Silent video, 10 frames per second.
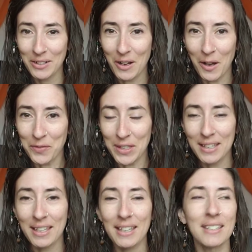
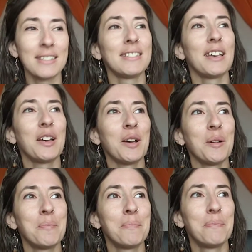coffee is
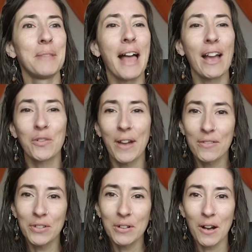a Black
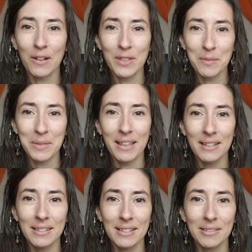Rifle coffee
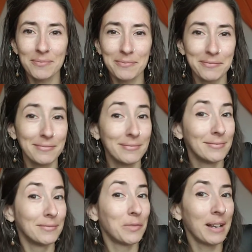blend.
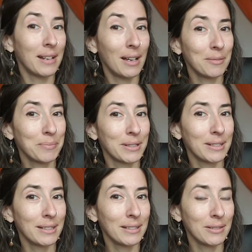Why not put
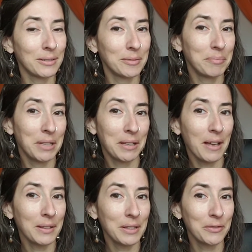a little plug
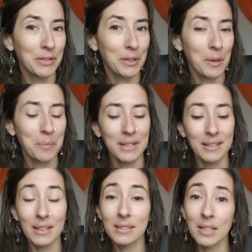out there for the company?
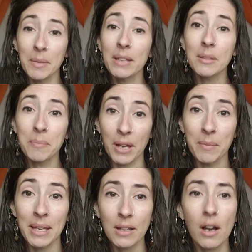Because they make some
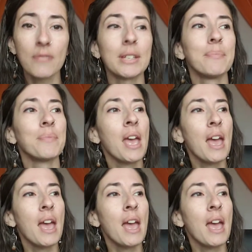bomb-ass coffee.